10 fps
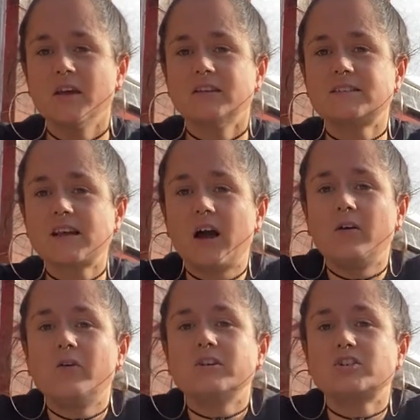
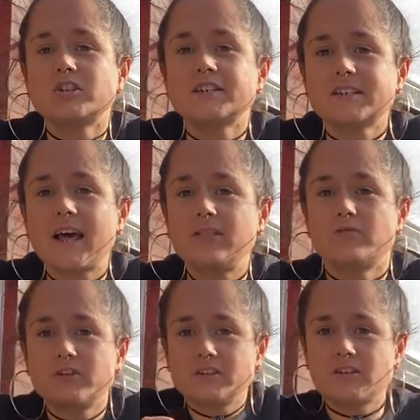So just like the
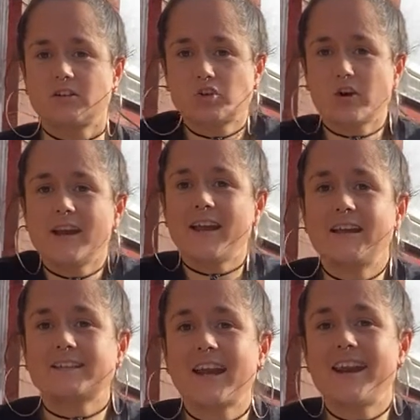roots of the tree,
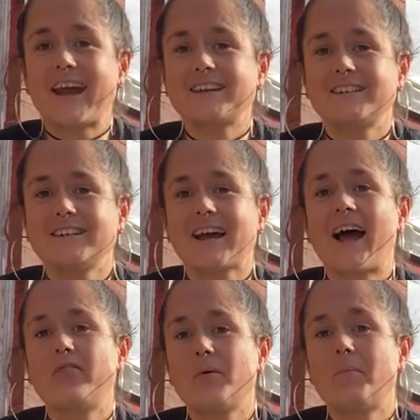it's connected
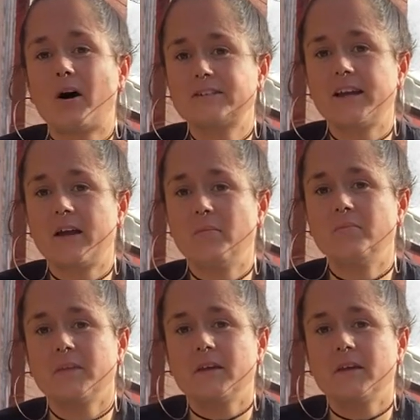at the bottom.